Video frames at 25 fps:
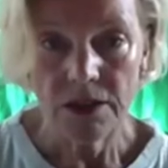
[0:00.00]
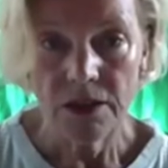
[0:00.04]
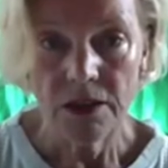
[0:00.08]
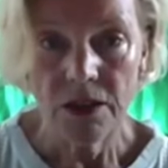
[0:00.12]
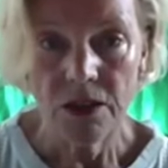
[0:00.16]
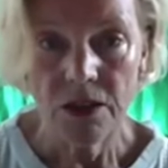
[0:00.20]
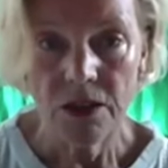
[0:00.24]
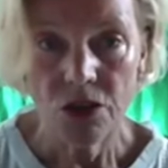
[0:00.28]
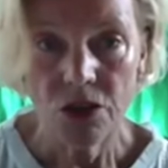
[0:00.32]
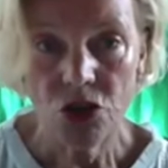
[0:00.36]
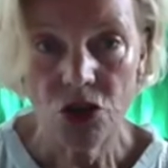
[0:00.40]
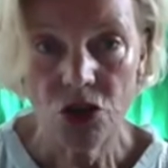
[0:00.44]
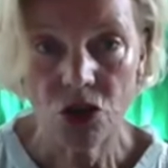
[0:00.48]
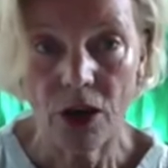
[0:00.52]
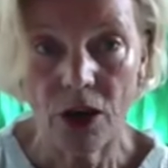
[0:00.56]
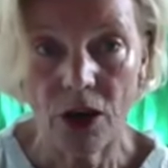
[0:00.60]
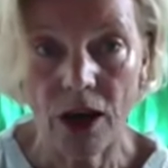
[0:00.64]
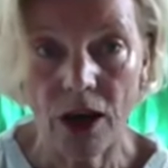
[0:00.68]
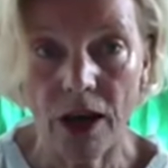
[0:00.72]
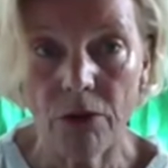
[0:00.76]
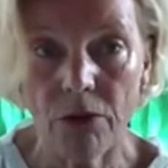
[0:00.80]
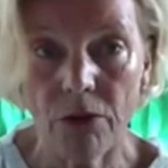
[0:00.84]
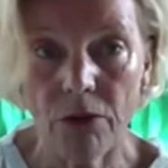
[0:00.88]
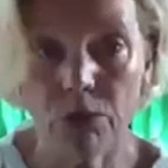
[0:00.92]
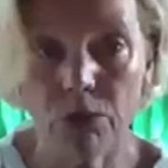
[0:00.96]
So
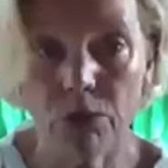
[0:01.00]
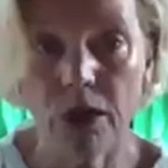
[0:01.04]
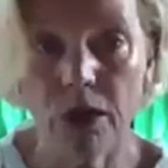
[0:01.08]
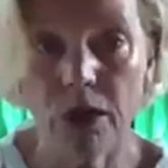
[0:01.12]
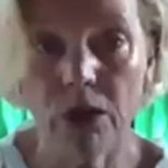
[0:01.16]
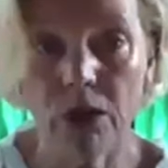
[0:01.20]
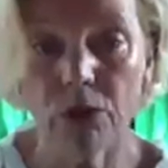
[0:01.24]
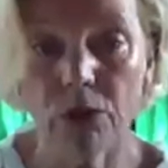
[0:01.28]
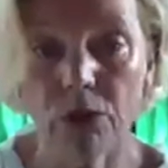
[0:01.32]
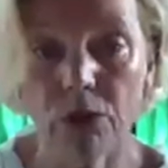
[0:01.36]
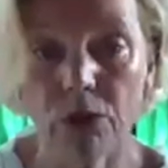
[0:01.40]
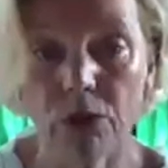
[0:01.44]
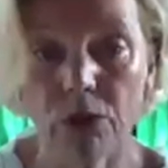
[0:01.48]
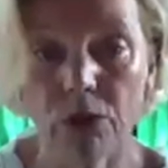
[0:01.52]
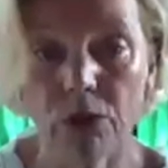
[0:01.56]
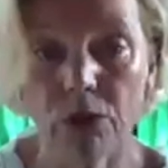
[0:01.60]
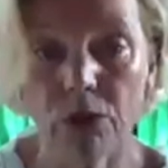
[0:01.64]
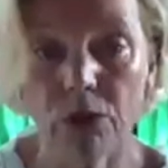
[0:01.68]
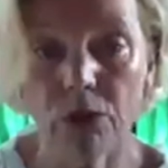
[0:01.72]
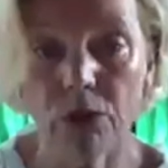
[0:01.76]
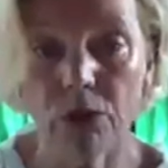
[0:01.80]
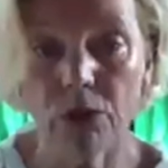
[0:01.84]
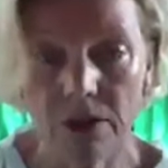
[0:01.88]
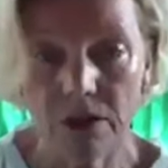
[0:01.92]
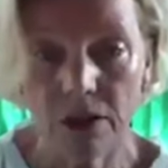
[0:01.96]
I regret
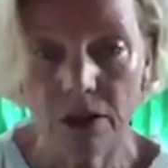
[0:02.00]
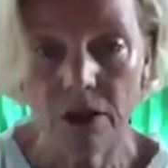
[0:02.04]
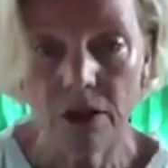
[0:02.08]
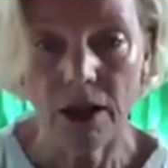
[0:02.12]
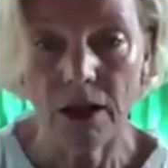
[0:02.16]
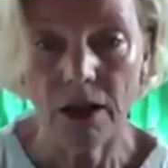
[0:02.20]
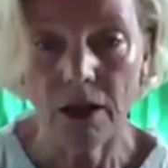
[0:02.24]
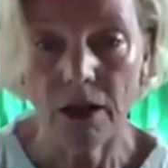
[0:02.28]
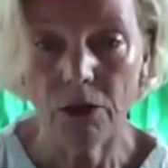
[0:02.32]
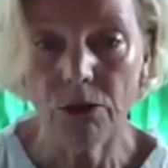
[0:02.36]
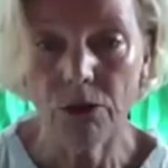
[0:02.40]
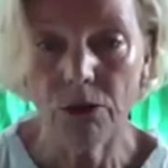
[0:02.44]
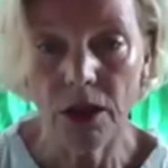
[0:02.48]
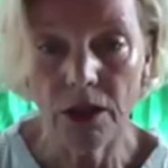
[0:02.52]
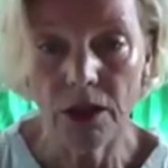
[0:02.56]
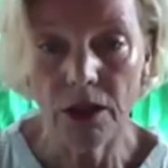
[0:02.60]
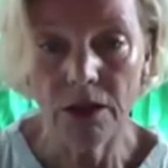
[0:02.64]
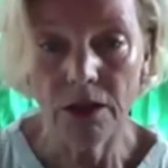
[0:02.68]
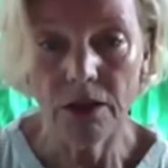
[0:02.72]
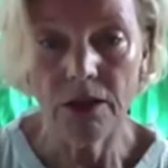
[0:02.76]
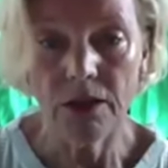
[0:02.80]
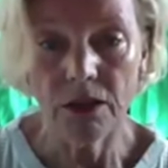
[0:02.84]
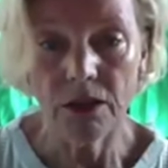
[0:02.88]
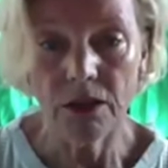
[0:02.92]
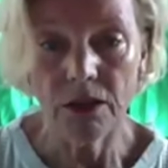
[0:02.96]
that I really
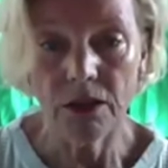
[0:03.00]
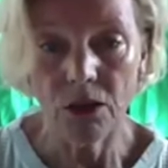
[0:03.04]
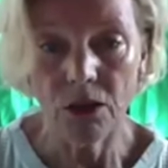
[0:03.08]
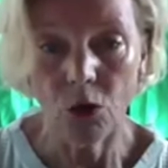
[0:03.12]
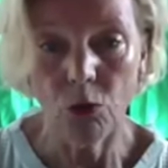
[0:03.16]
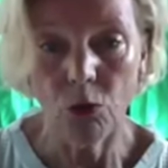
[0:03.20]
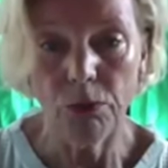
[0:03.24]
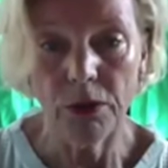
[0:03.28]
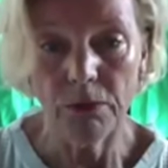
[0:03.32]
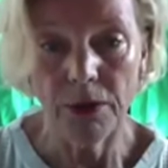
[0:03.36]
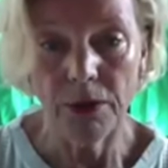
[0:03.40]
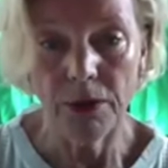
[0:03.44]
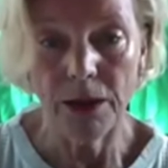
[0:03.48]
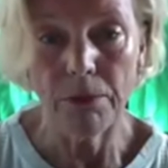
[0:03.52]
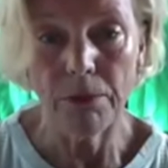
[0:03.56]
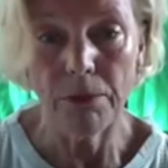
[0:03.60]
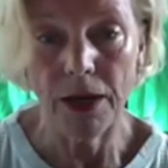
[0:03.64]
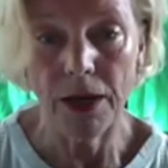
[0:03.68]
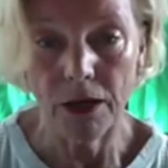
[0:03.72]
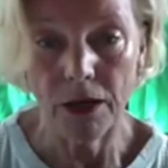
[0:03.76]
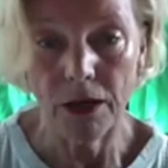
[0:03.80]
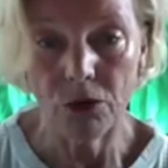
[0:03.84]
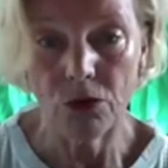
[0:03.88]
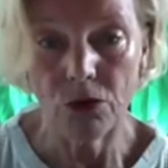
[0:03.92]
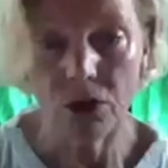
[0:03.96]
didn't open my
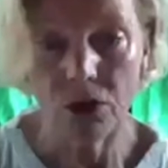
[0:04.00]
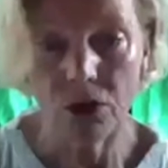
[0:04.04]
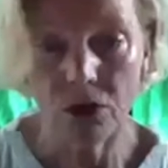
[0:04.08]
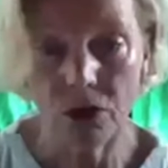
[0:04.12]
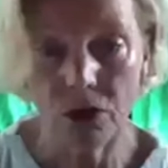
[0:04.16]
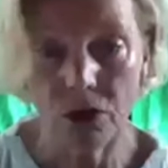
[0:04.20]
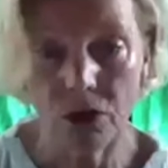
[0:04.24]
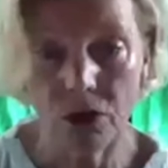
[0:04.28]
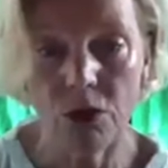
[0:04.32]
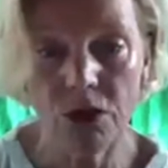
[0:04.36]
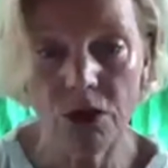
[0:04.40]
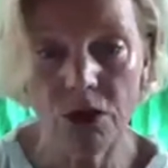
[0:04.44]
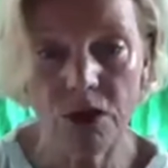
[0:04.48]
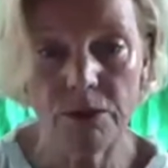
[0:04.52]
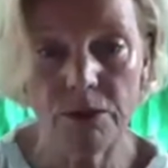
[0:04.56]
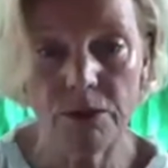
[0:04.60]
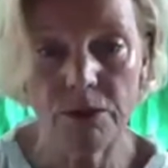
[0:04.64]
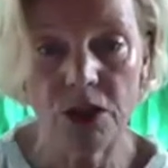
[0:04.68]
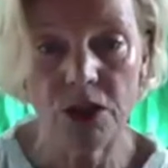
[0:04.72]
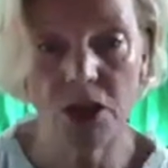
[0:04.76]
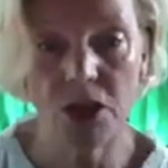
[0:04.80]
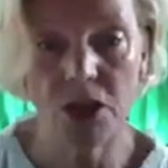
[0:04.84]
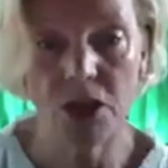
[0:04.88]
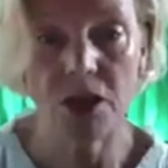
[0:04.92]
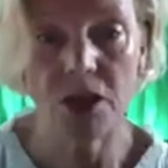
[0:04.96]
mouth. It was a
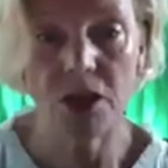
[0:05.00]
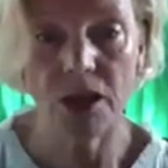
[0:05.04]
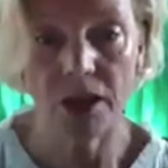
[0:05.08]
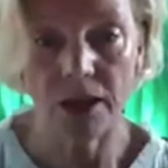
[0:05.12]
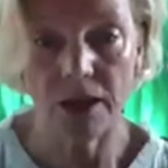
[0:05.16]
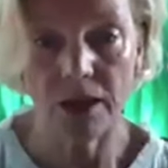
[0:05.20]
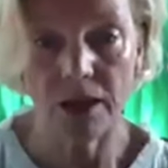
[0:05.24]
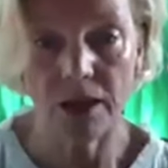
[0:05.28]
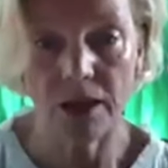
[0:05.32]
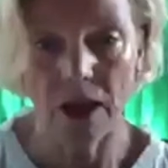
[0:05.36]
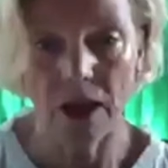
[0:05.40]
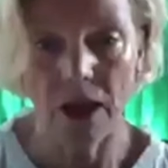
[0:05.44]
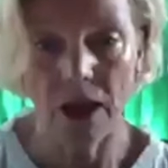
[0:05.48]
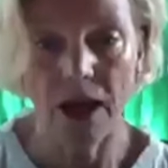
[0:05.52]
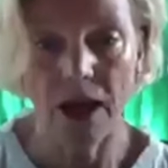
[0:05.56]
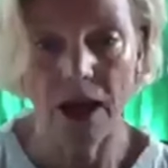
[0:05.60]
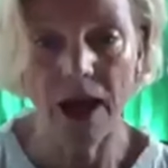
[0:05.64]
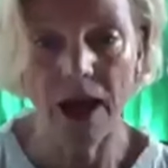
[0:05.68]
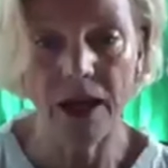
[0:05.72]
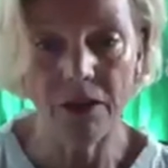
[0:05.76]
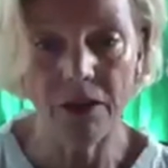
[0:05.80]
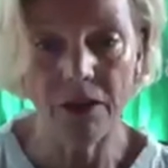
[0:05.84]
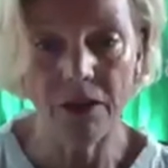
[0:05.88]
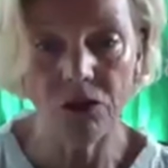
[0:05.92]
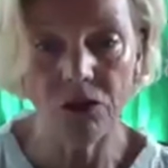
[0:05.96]
mistake. I
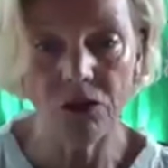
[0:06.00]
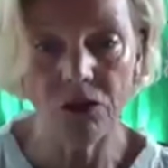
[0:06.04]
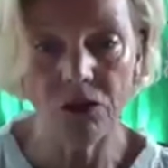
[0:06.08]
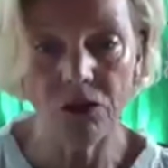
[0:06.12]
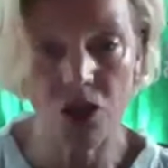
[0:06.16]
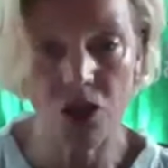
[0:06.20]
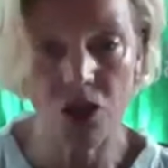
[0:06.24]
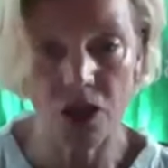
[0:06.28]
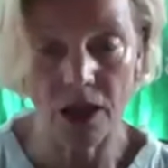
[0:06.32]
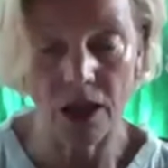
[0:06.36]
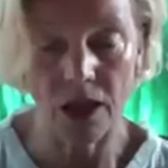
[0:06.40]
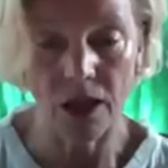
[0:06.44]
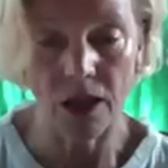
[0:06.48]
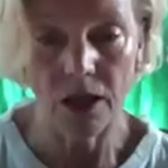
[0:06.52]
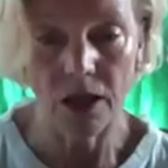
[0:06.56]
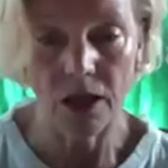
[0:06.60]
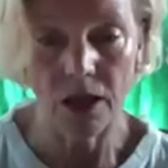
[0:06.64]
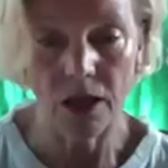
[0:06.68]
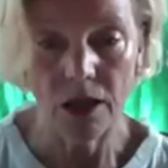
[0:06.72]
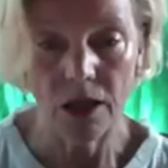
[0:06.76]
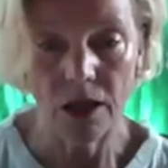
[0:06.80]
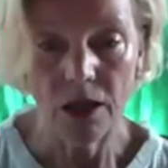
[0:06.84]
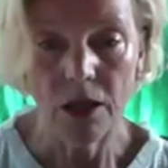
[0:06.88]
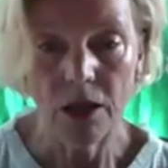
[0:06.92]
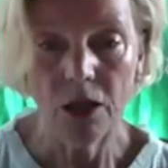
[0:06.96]
had to say,
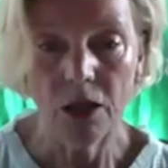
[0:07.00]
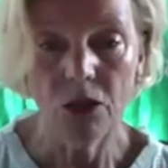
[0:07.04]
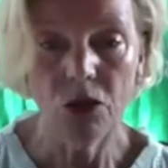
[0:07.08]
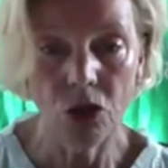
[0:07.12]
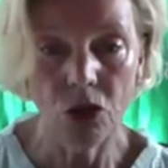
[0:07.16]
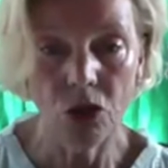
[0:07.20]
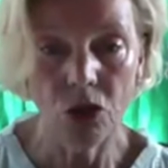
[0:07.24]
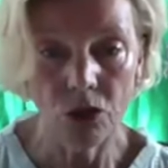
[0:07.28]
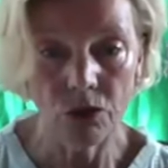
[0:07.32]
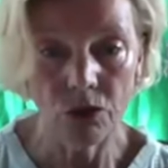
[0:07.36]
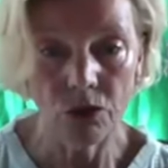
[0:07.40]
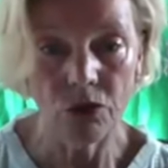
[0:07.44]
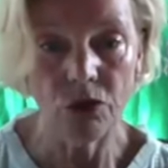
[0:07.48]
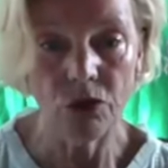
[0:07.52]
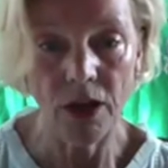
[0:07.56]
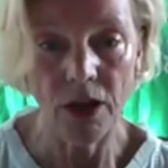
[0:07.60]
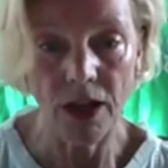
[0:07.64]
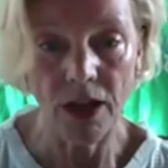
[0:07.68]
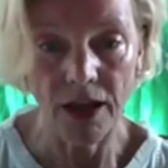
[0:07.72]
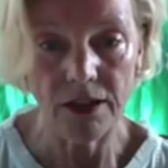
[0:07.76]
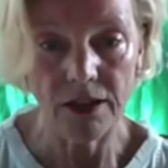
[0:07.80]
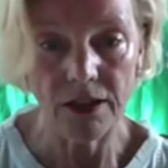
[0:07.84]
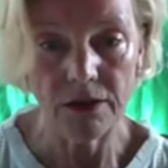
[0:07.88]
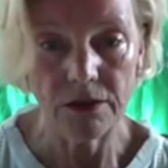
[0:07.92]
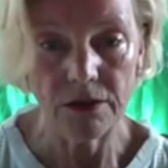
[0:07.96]
don't do
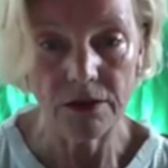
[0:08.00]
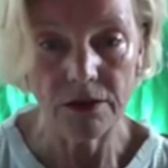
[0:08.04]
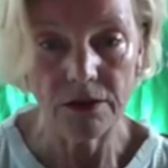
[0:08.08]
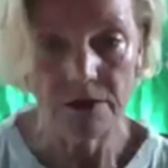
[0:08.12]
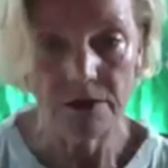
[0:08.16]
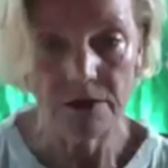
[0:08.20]
that.